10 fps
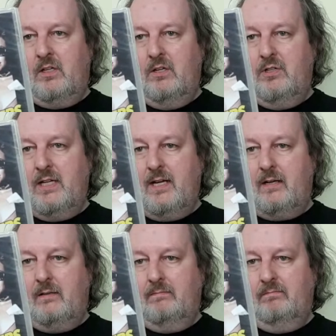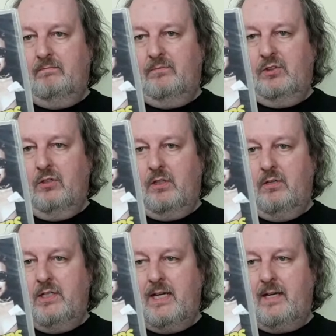John
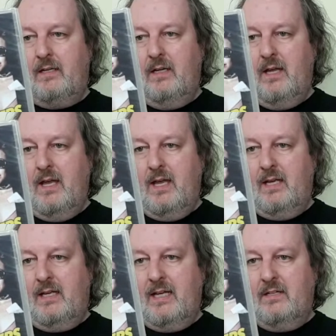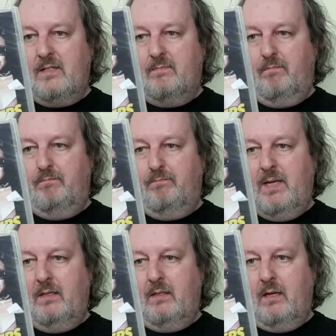Cusack gets
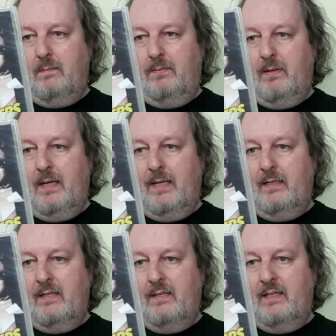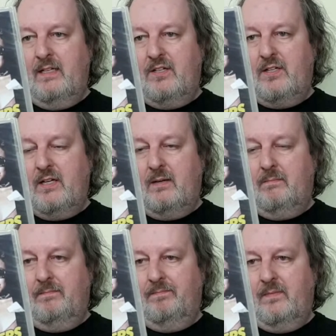beaten up, and his
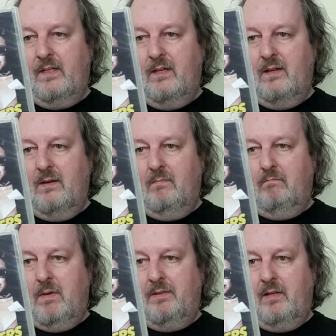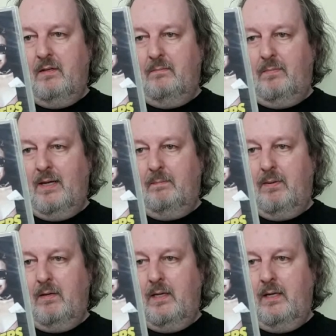mother, played
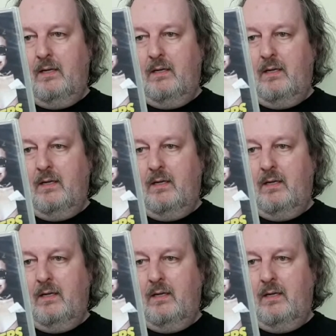by